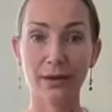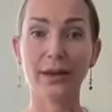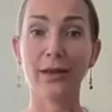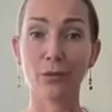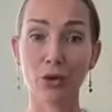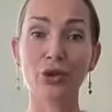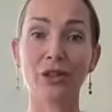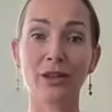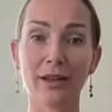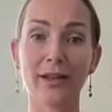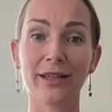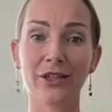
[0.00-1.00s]
emotional
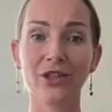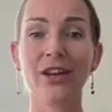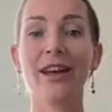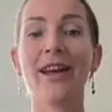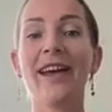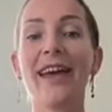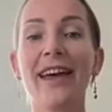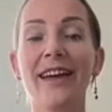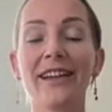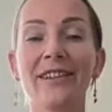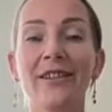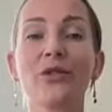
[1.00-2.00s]
luggage
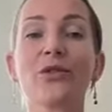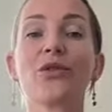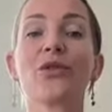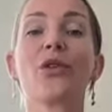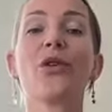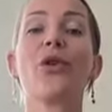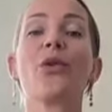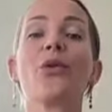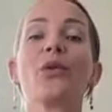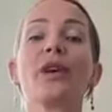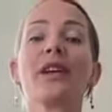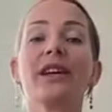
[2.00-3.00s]
and you
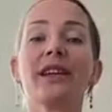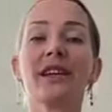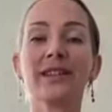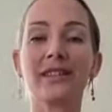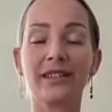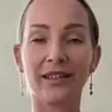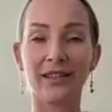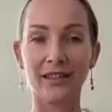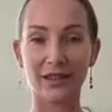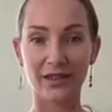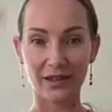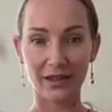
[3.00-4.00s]
throw it
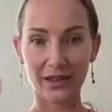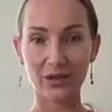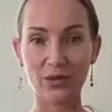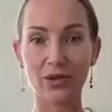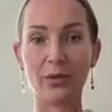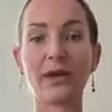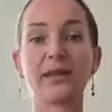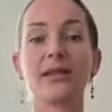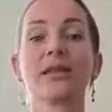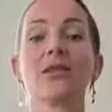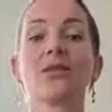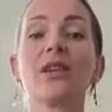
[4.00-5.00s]
into the
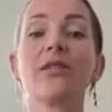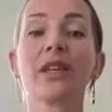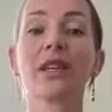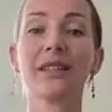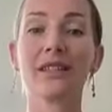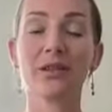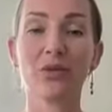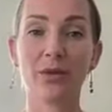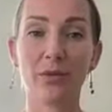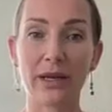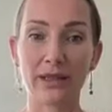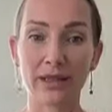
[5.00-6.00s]
past. You're leaving it into the
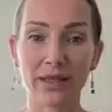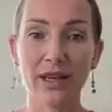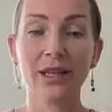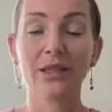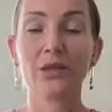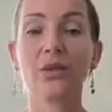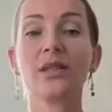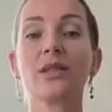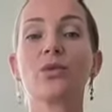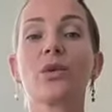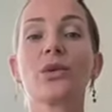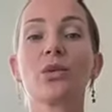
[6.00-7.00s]
past. So this
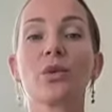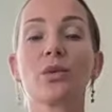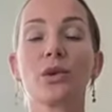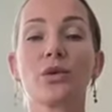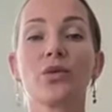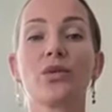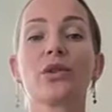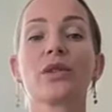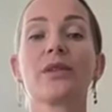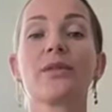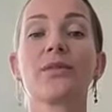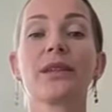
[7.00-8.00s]
is what we will do
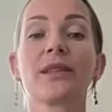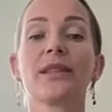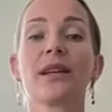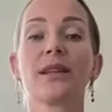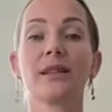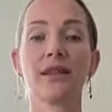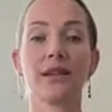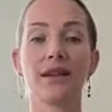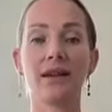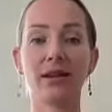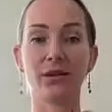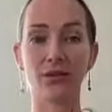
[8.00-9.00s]
first. Sat
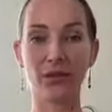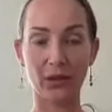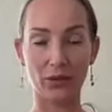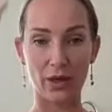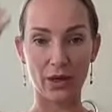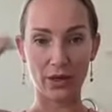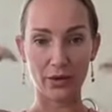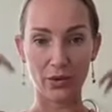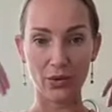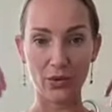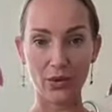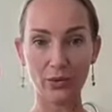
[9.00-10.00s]
Narayan
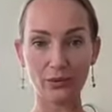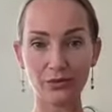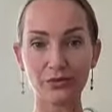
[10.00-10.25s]
Vaheguru